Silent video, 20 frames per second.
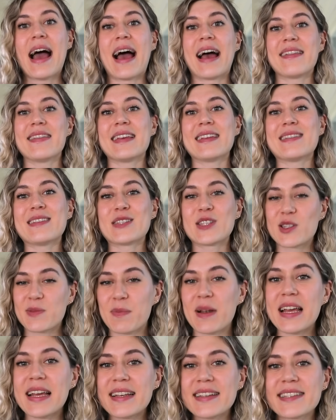And then the
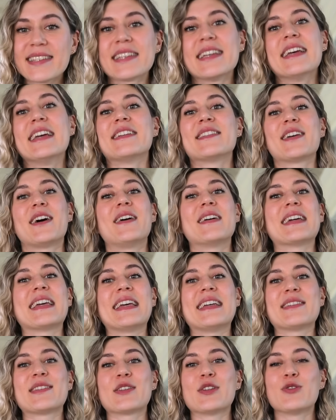splits
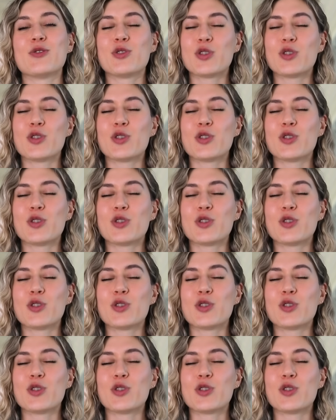targets